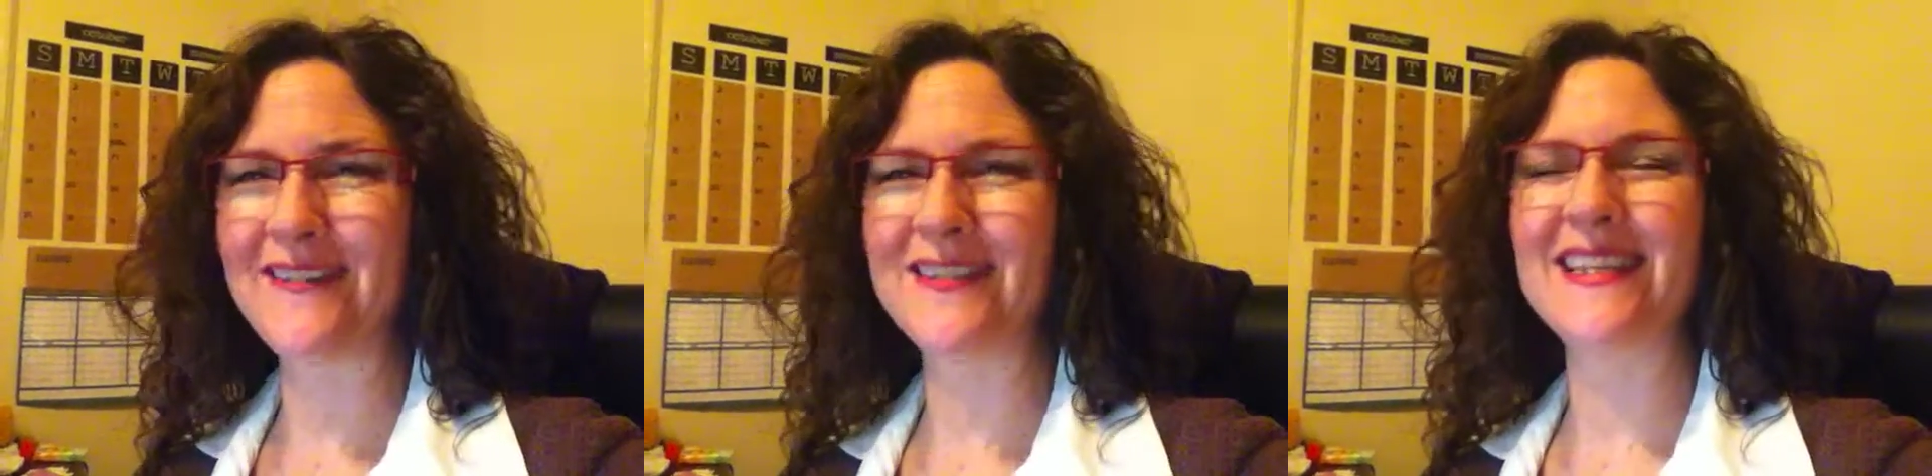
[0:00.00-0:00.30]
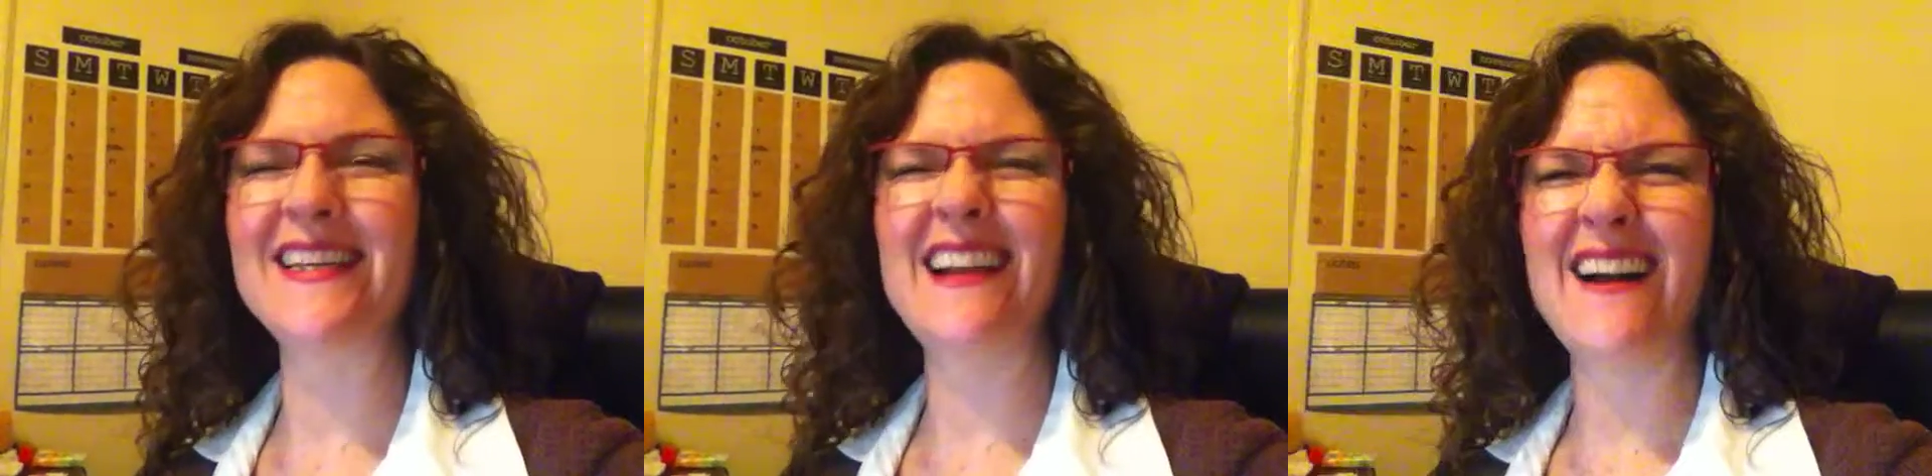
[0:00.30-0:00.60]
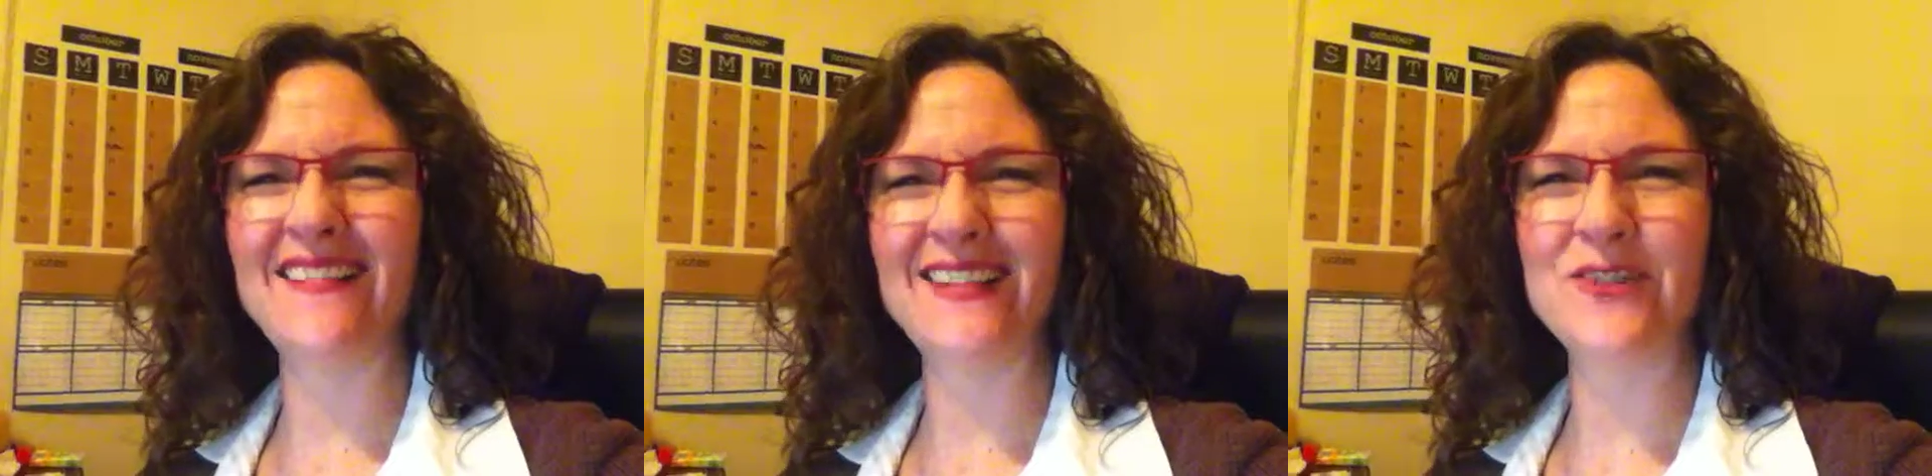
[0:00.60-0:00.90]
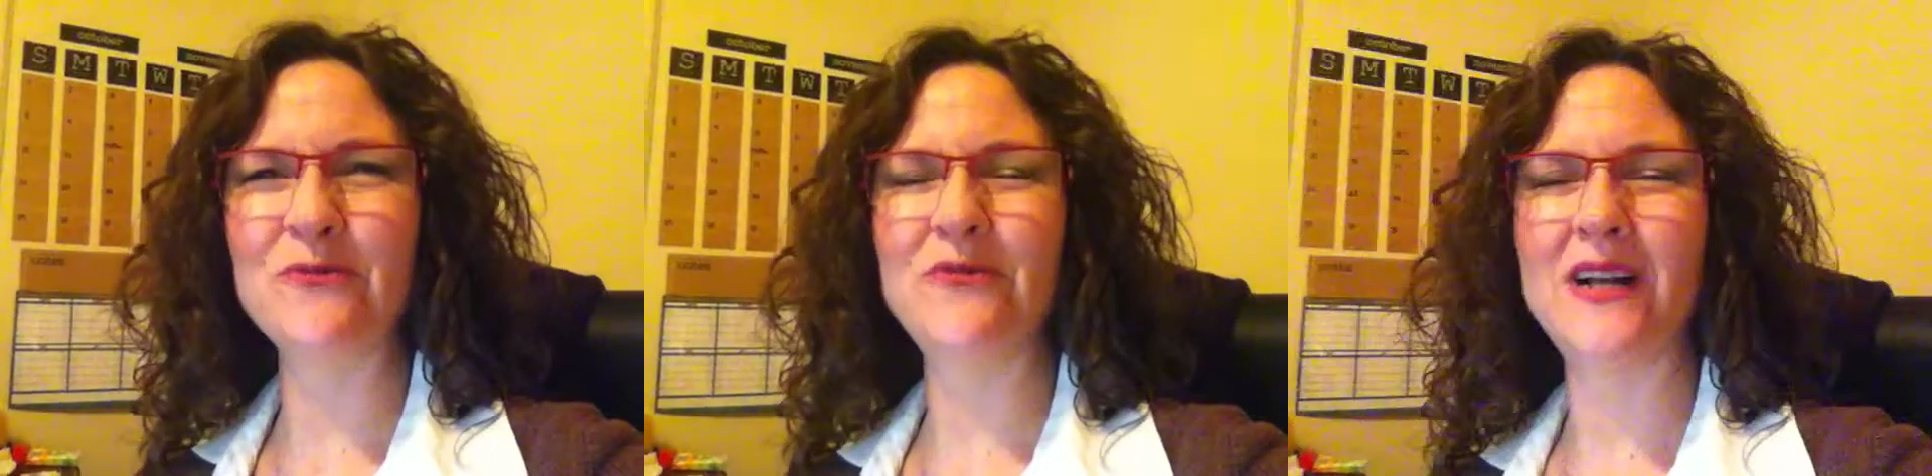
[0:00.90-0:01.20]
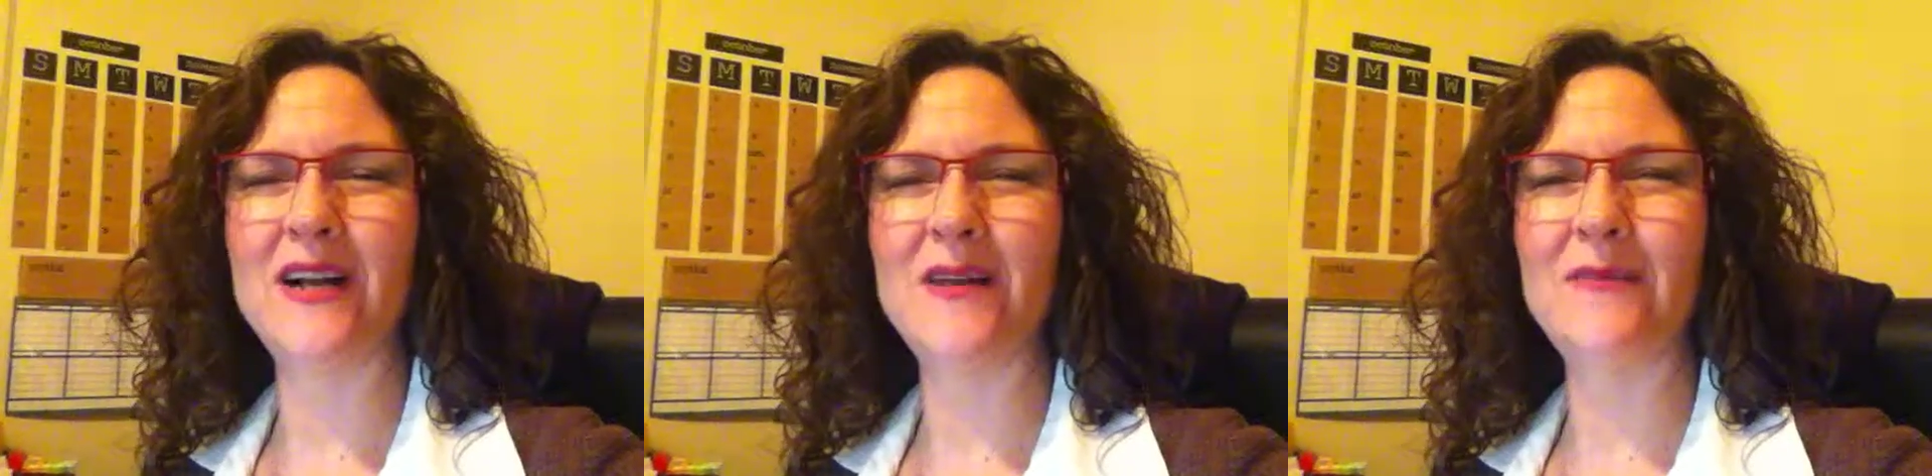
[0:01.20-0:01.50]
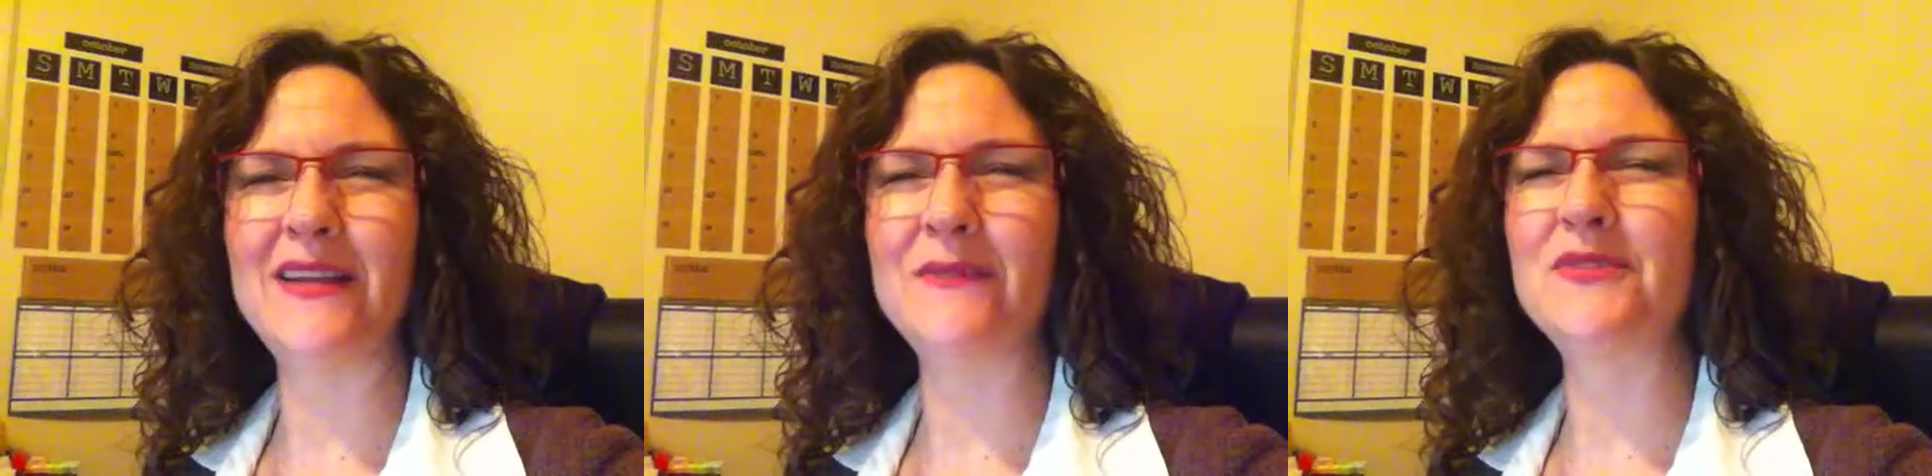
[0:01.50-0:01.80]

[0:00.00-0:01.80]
You just acknowledge and